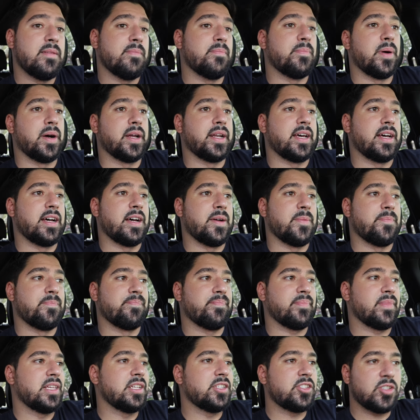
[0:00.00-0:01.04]
But
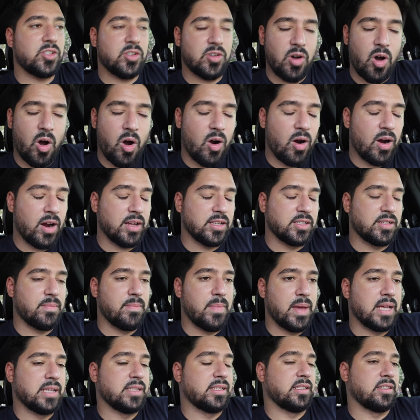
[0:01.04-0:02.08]
um, this car is
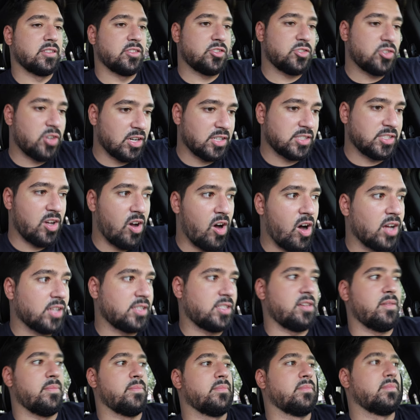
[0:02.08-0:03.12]
amazing. This truck's
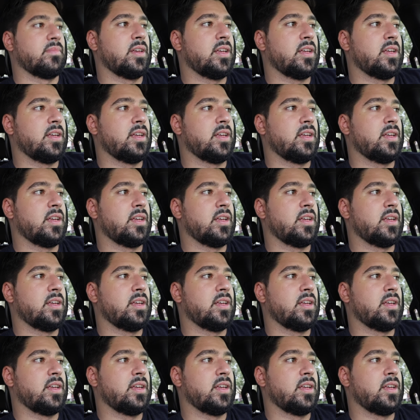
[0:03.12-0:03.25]
awesome.